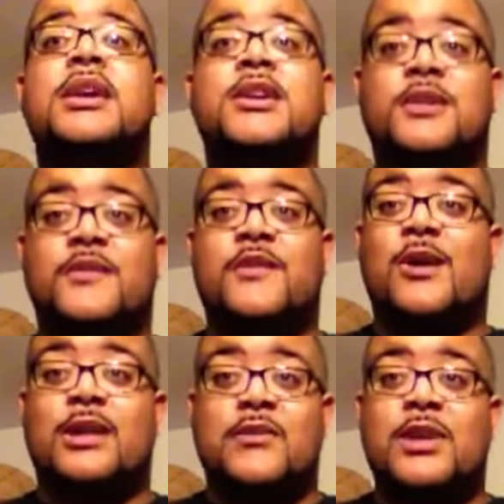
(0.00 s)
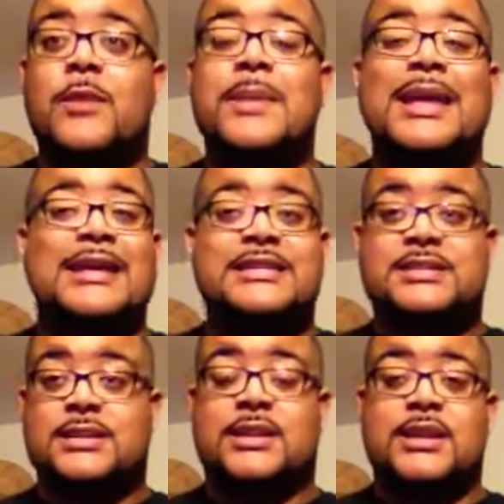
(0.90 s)
you're going to fall in love with him
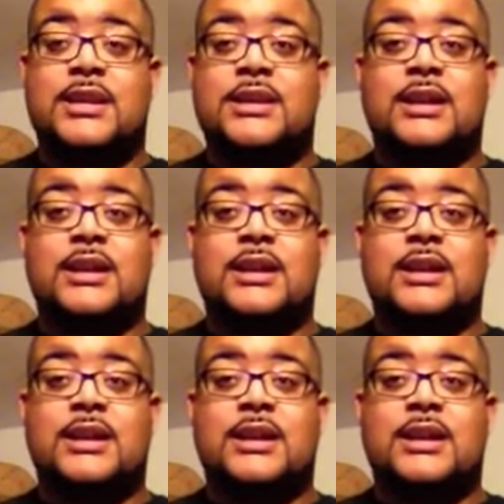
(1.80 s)
instantly.